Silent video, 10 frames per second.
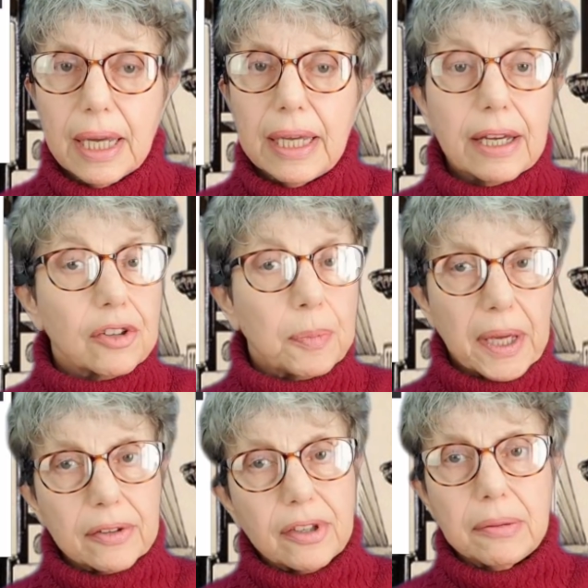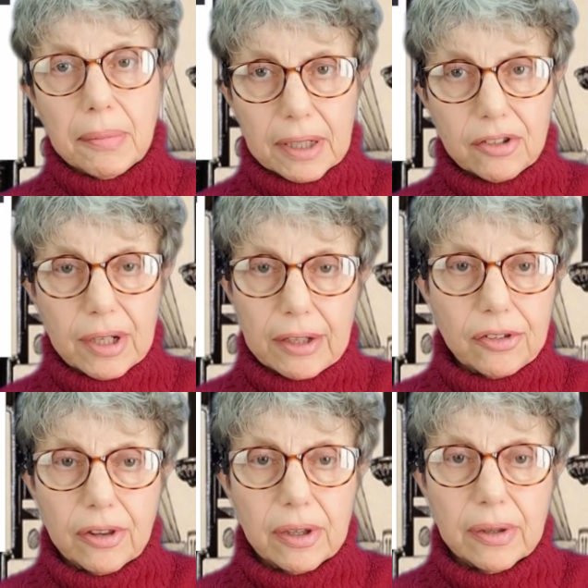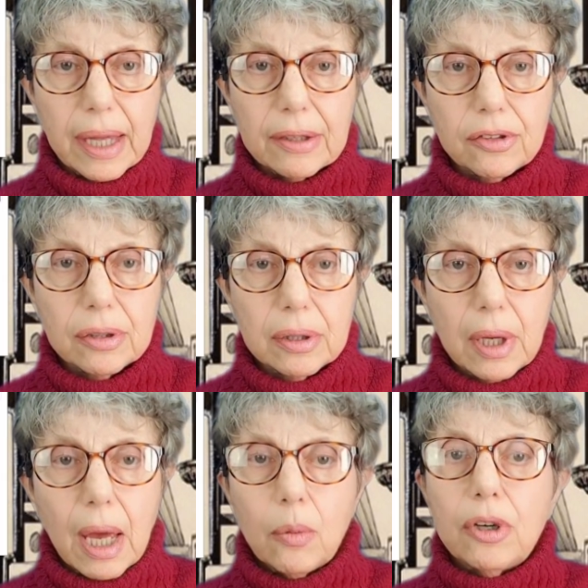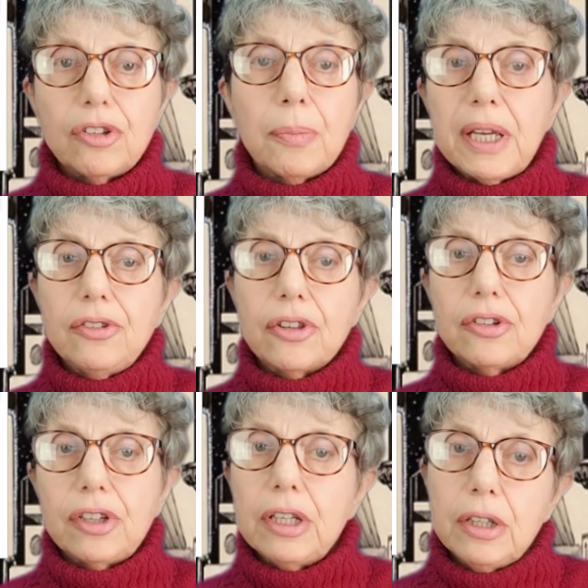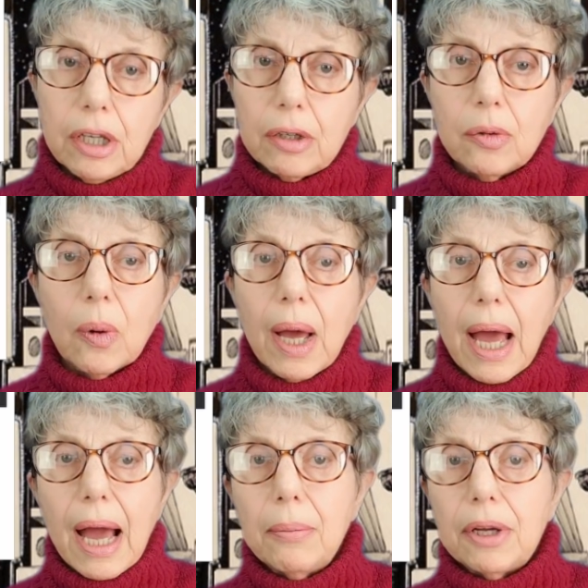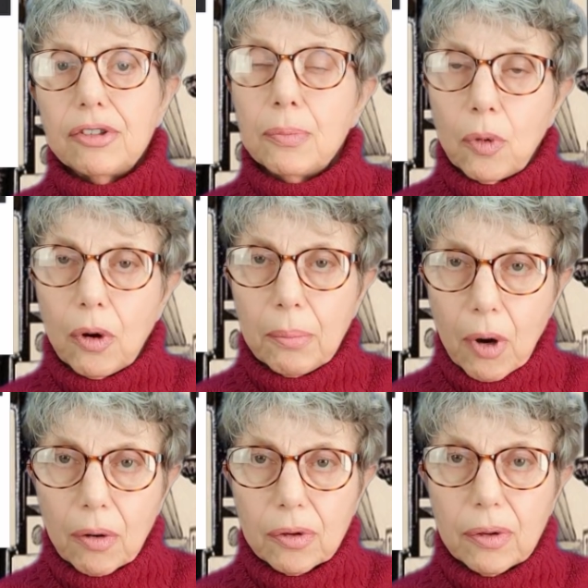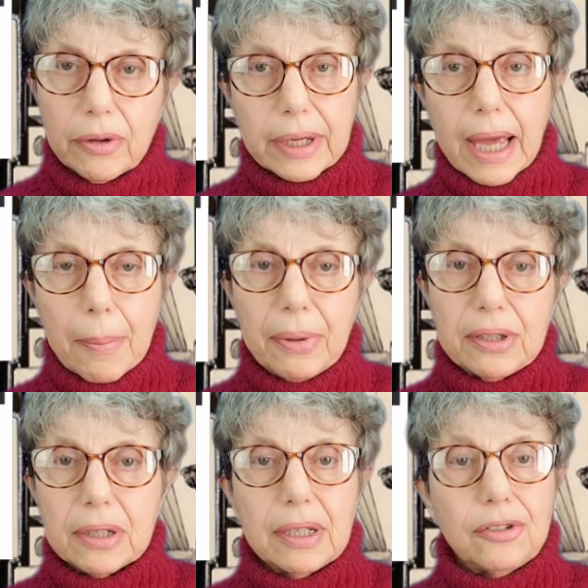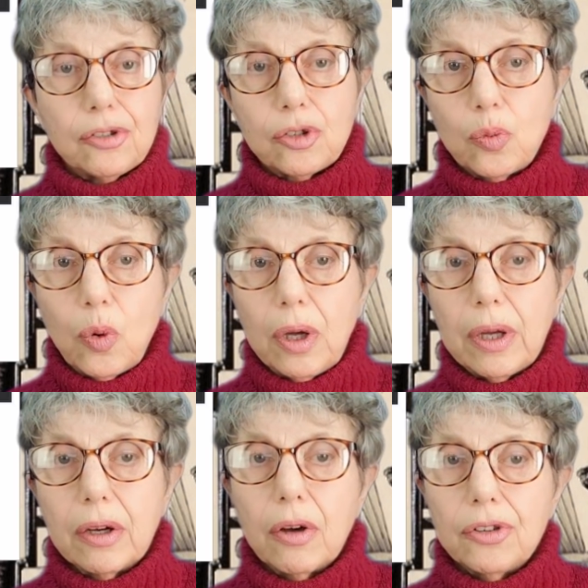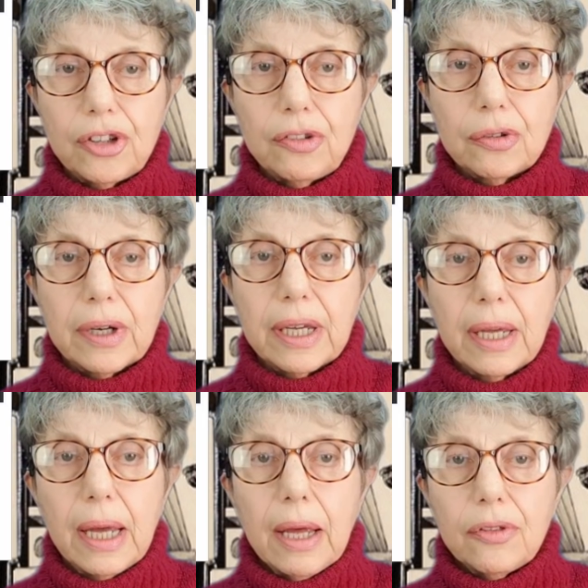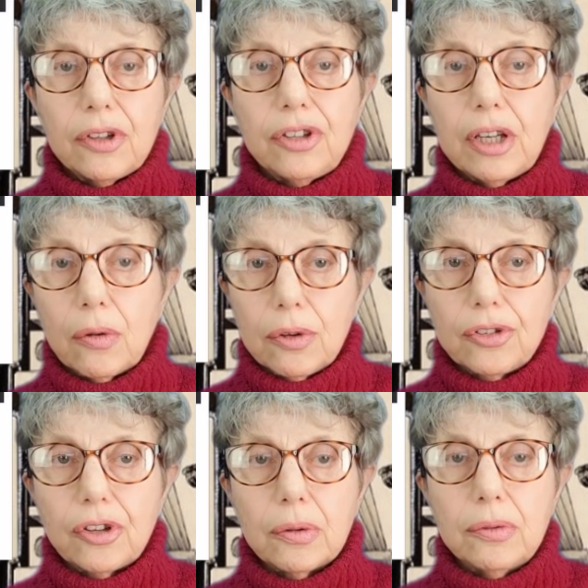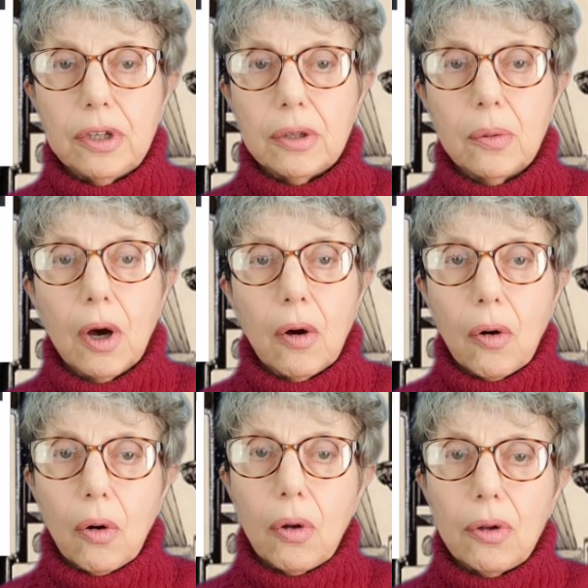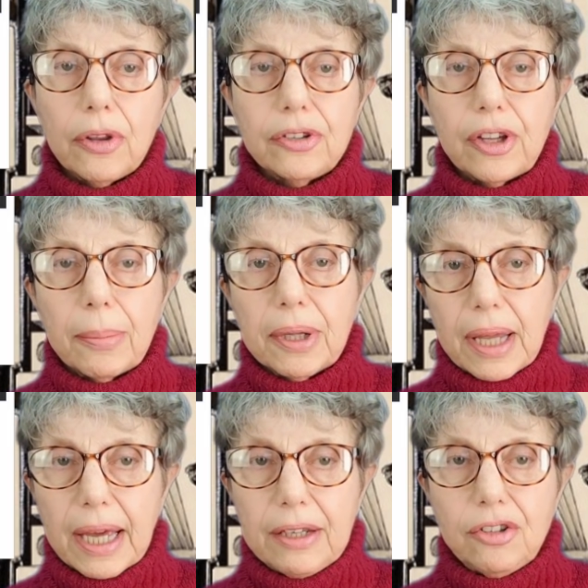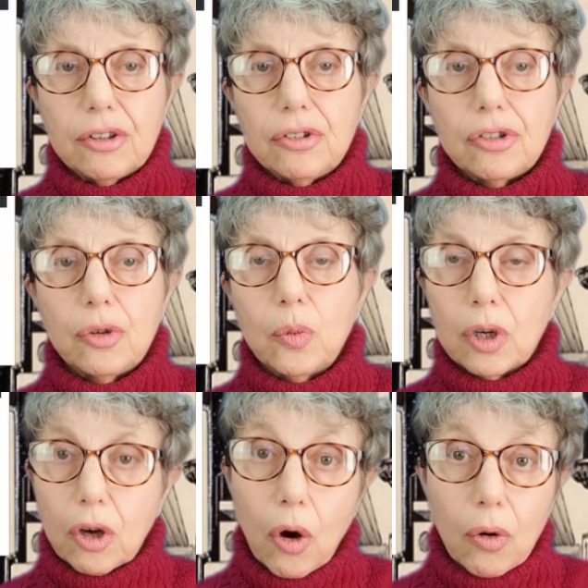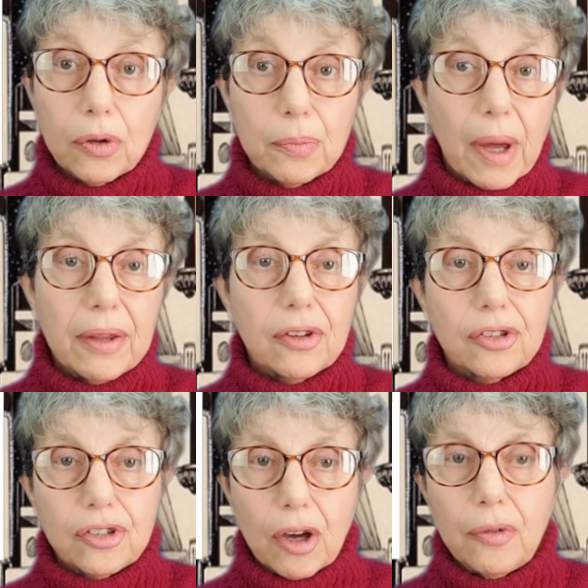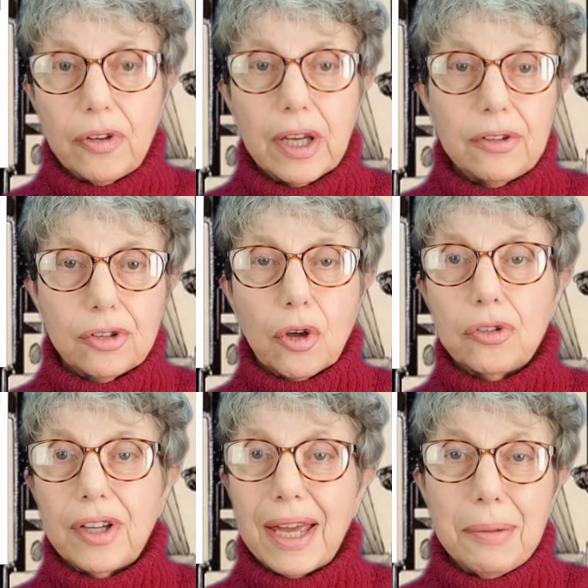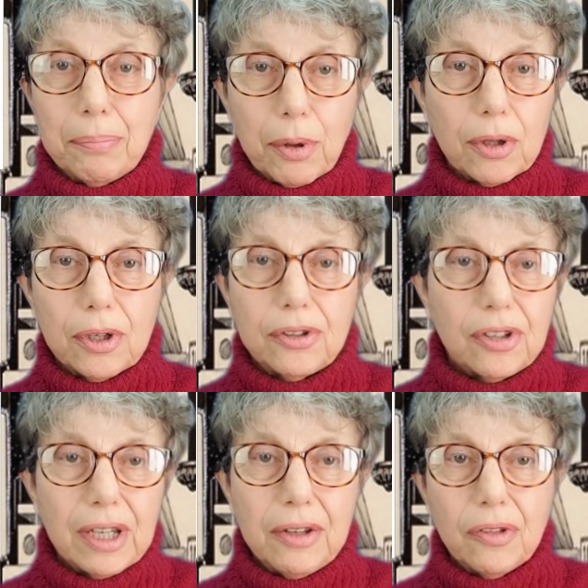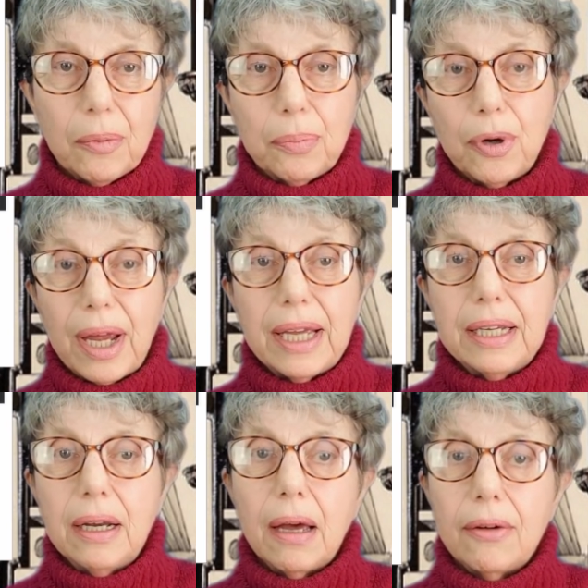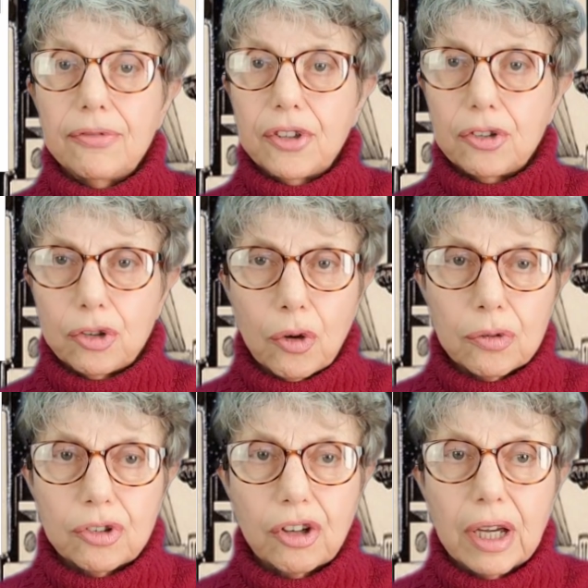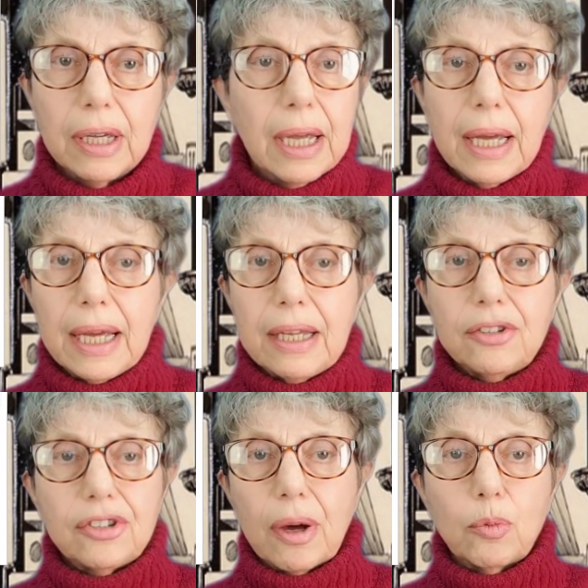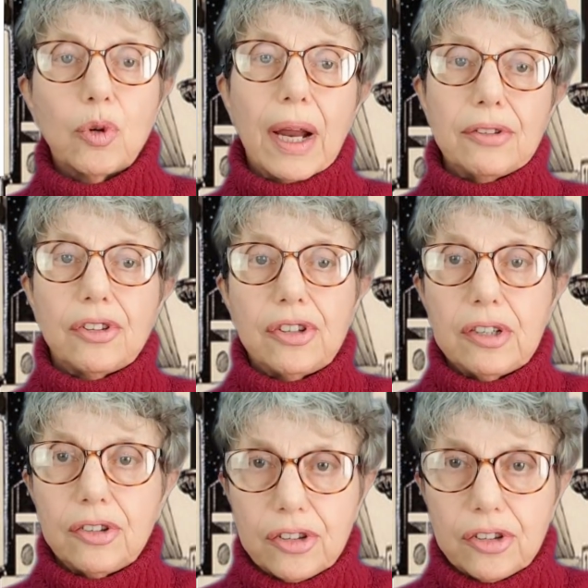He expected much less than that which means that he knew how much more moral the capitalists were, considering that he also knew all the double agents who were caught by the Soviets got a bullet in the brain after torture in some rancid